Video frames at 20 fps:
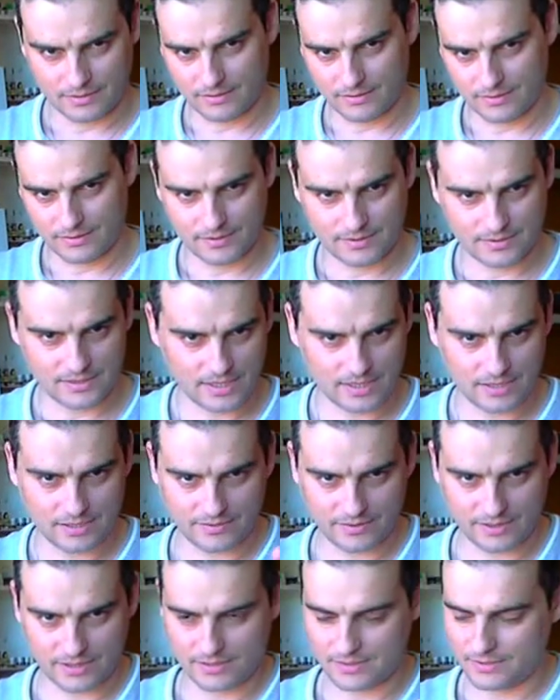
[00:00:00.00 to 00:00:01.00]
scene,
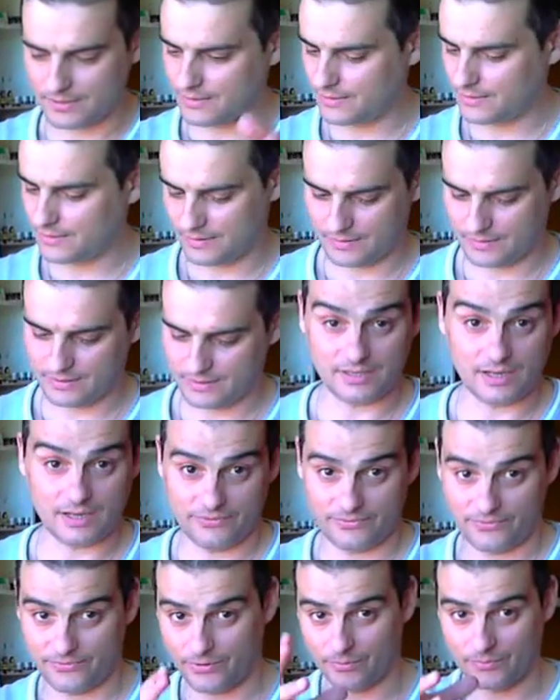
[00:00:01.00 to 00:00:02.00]
in this
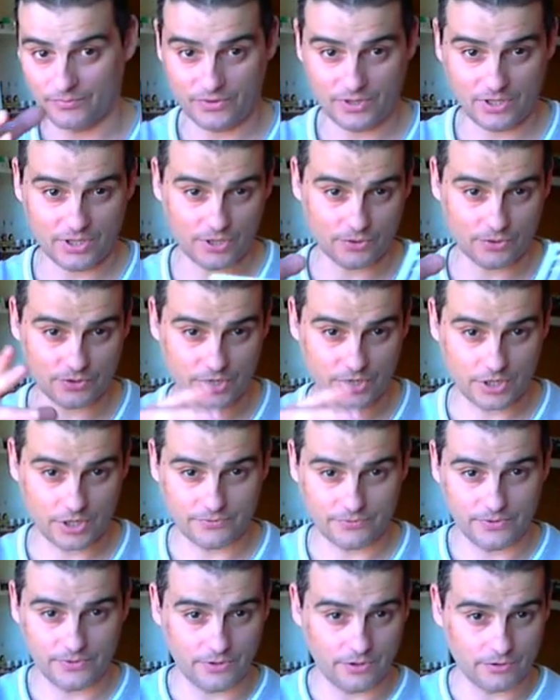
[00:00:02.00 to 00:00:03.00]
stuff from videos here,
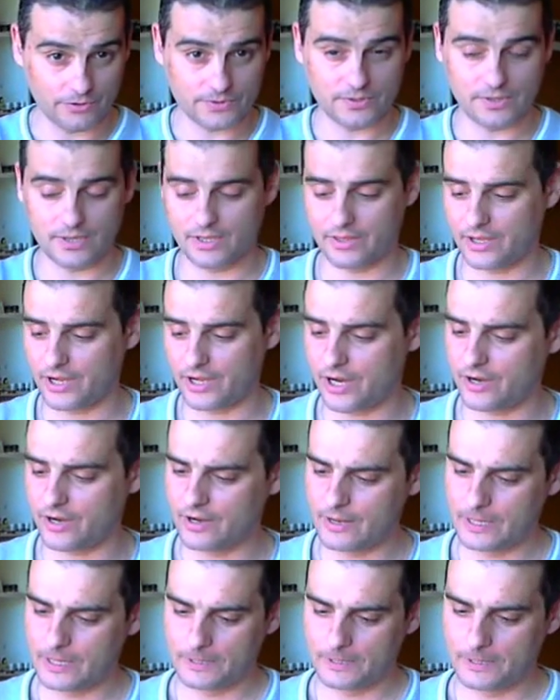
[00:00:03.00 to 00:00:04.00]
videos there.
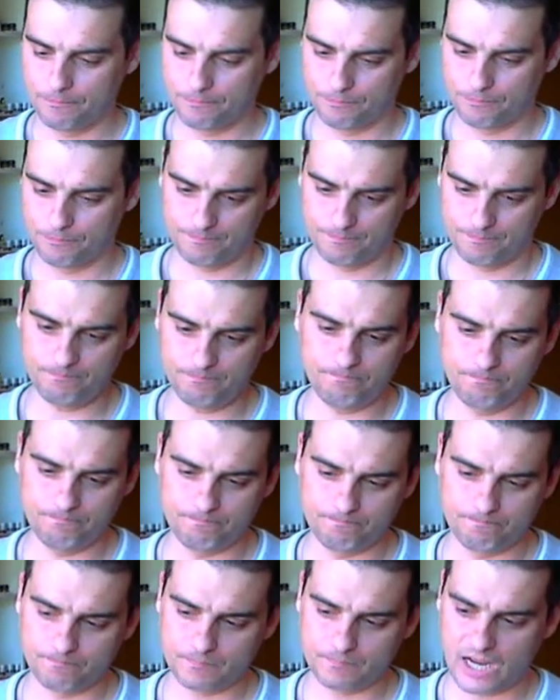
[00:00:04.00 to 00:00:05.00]

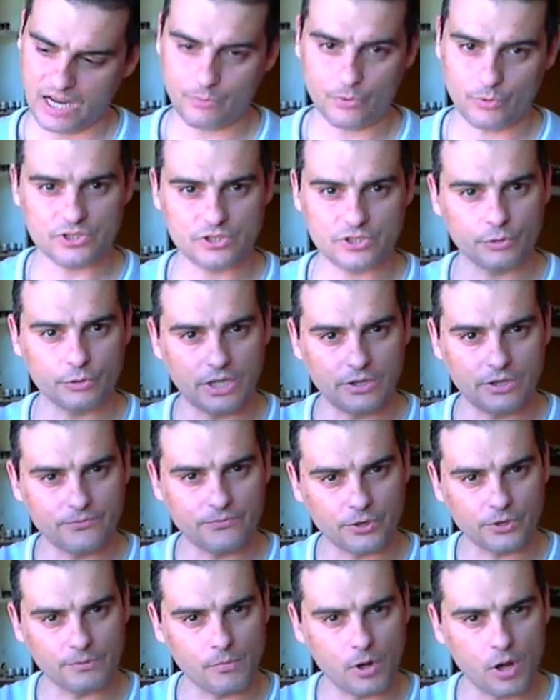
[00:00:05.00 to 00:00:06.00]
I was looking
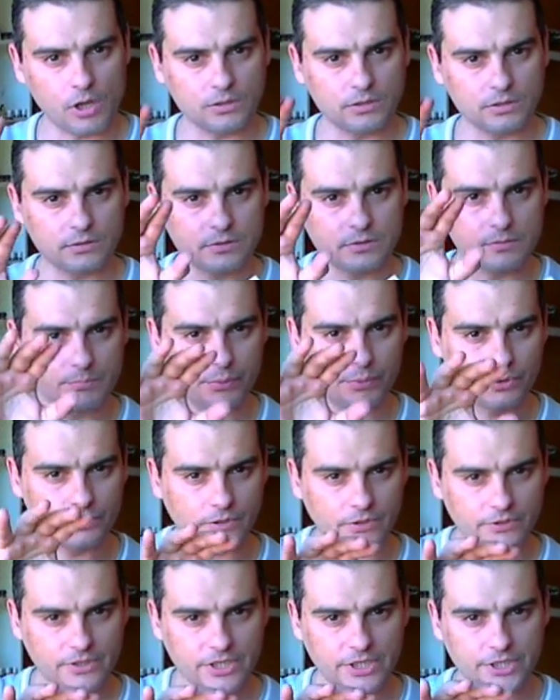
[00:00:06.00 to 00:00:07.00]
for a model to put
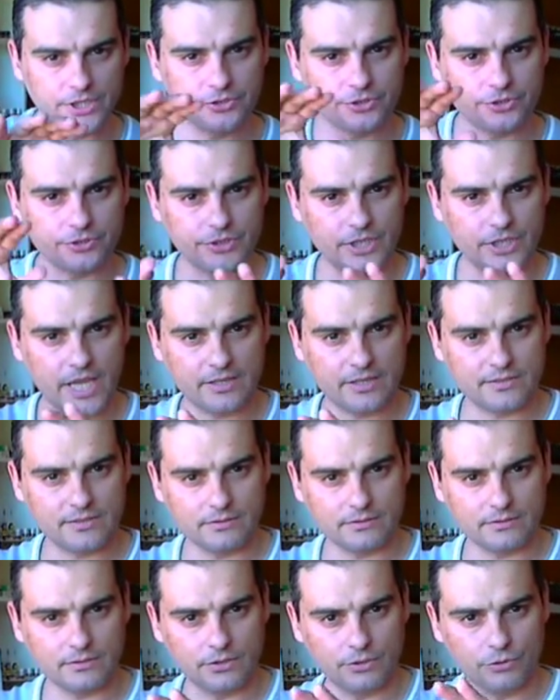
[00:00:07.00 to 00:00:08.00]
on the internet,
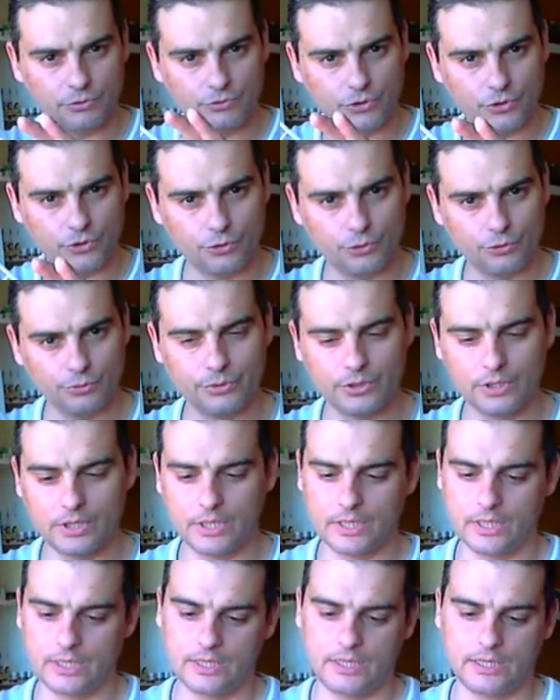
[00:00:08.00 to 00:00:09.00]
on the YouTube,
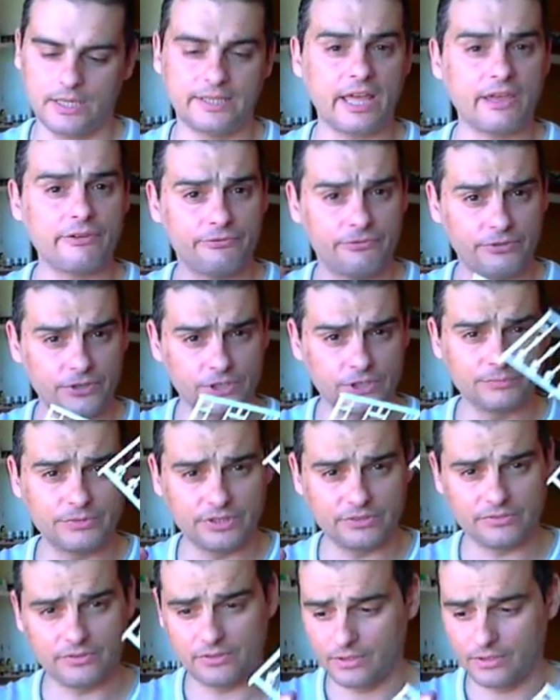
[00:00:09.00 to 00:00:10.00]
and I filmed it